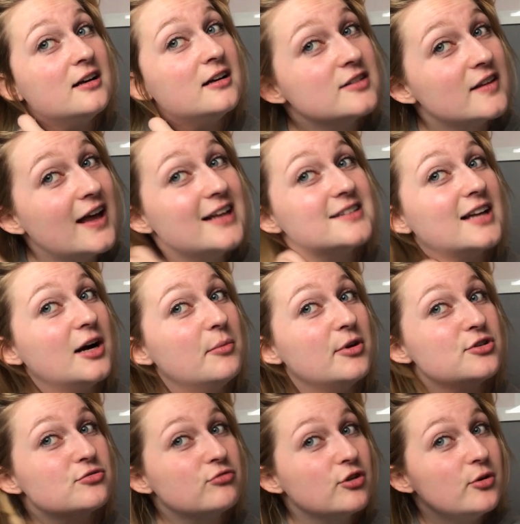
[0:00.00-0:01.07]
So that's how
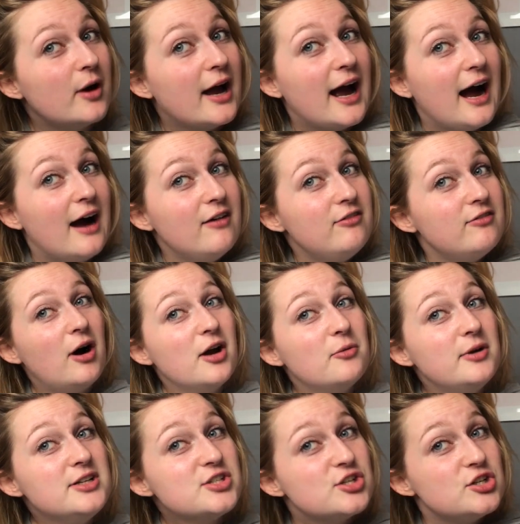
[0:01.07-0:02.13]
much root I have. I
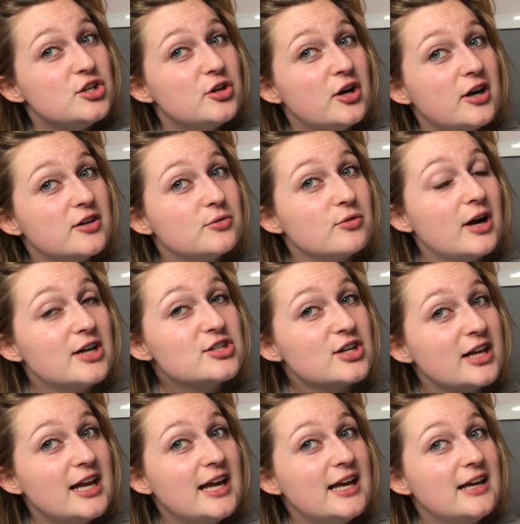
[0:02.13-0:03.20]
wish you guys were
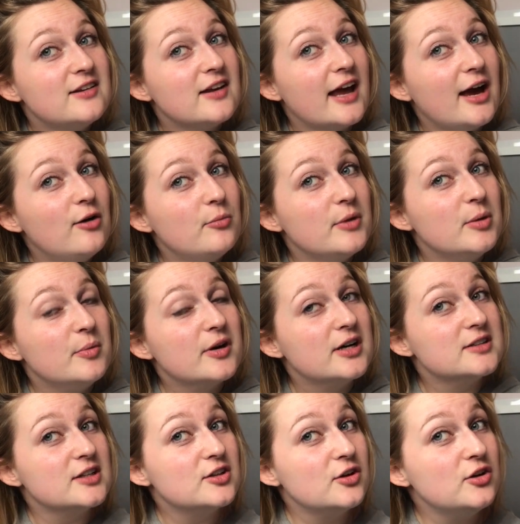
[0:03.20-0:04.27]
actually here to help me, because
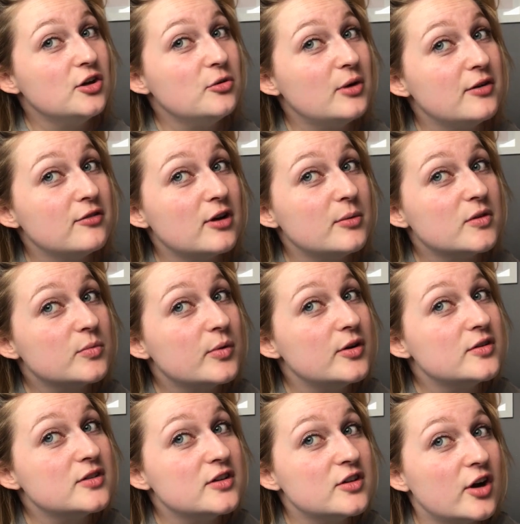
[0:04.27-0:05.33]
I don't know whether I'm
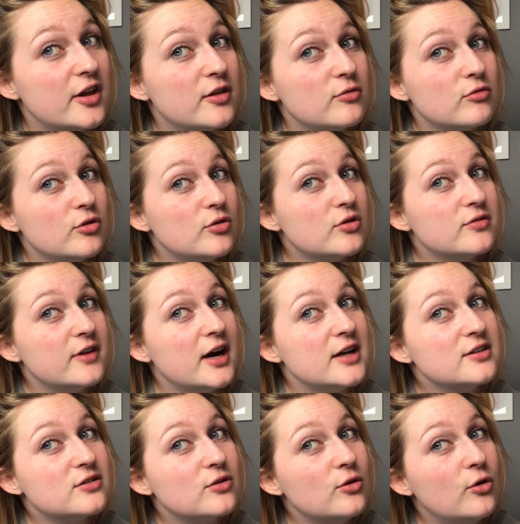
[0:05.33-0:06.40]
supposed to dye the roots
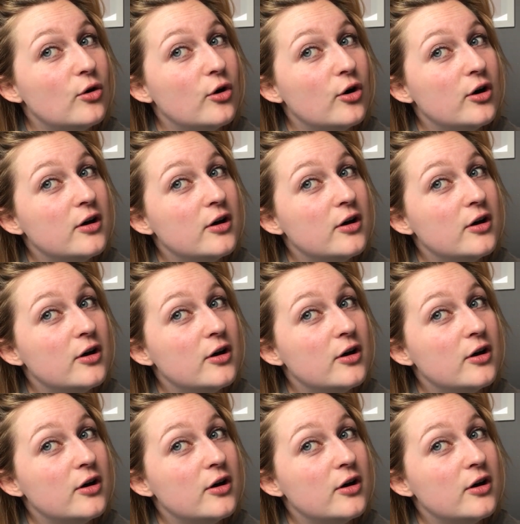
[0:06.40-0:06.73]
first or